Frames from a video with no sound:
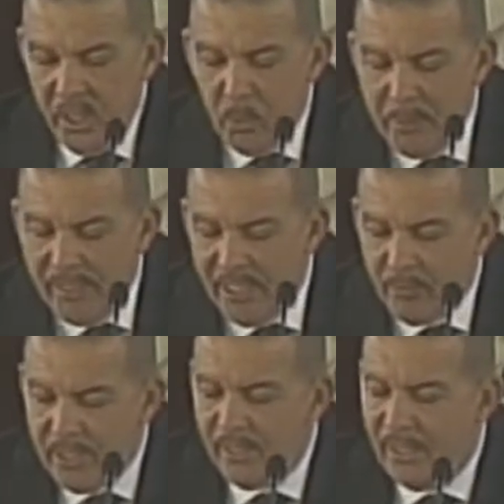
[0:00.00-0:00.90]
He would be
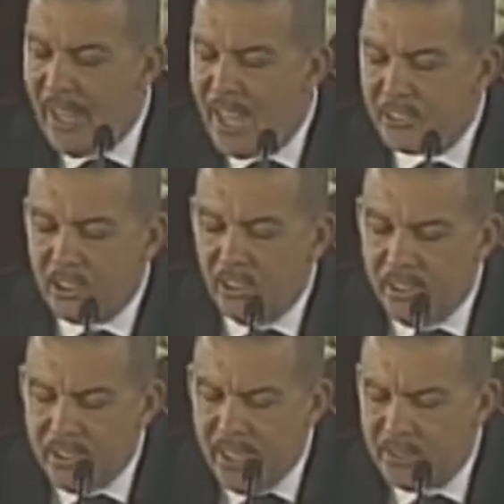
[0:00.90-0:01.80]
given large
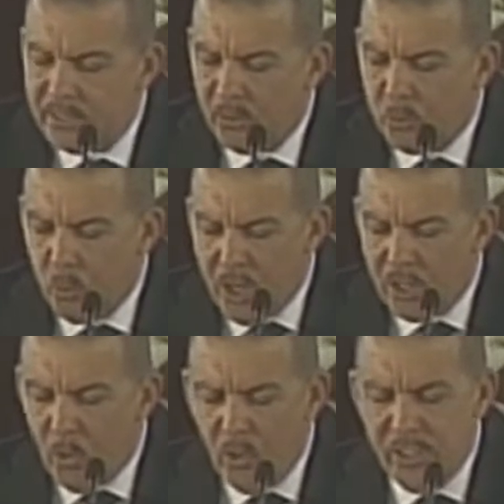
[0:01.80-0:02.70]
containers of
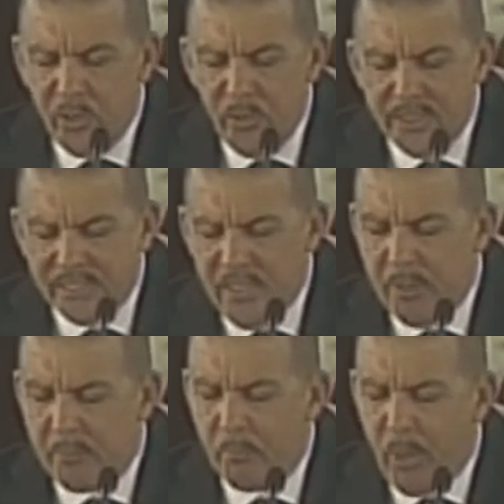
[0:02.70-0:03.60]
work only to
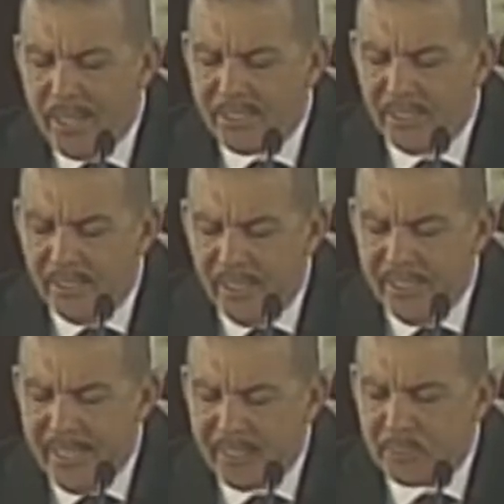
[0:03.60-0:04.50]
receive it bright and
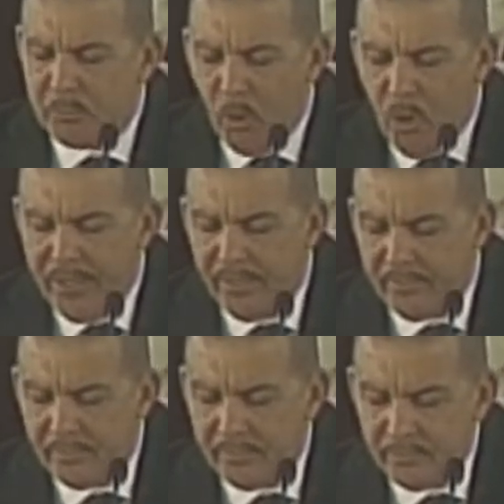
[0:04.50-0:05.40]
early next
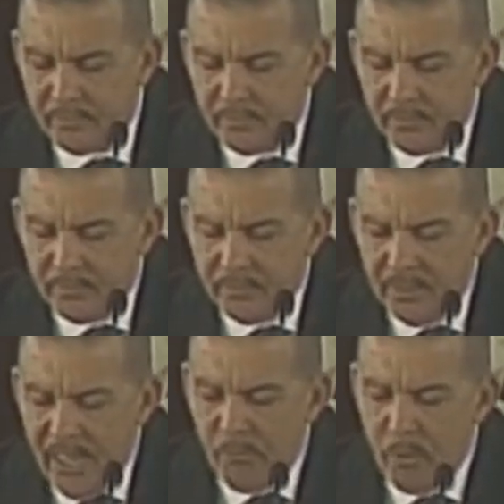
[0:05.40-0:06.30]
morning.
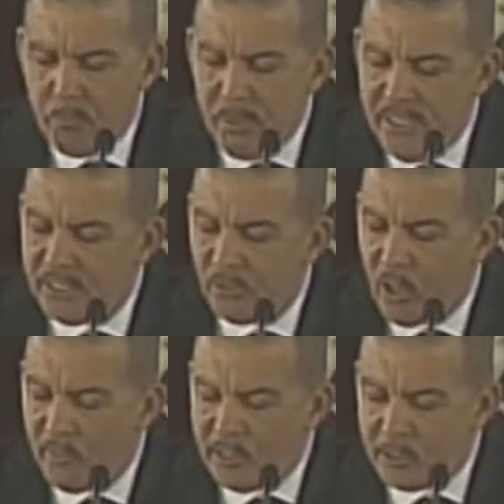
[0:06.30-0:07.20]
Every piece
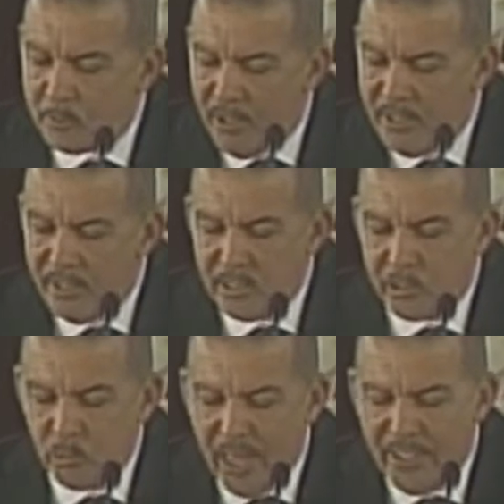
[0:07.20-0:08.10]
of
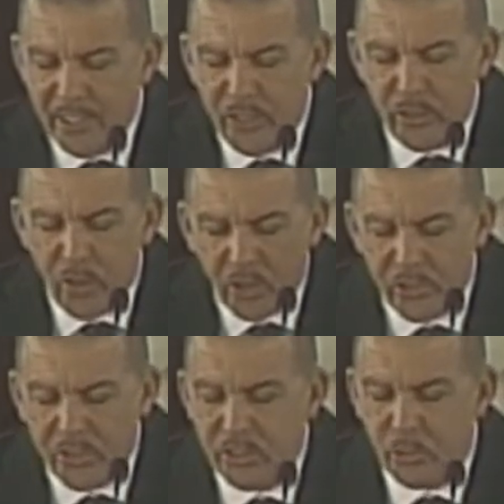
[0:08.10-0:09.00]
correspondence read and
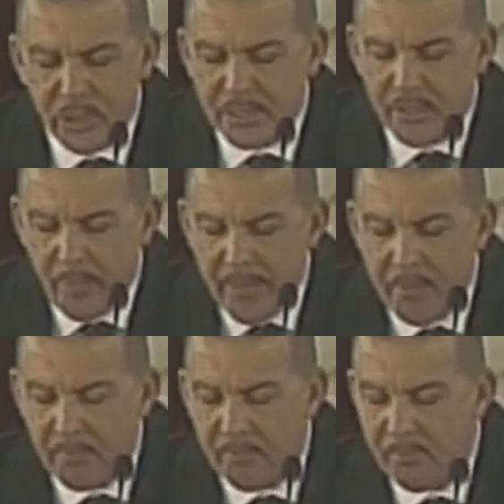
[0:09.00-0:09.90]
instructions written on
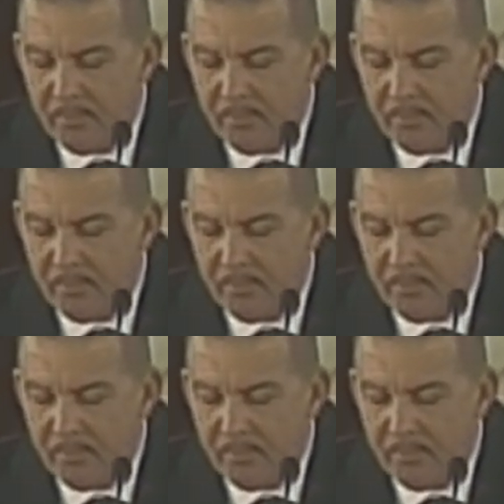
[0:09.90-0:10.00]
them.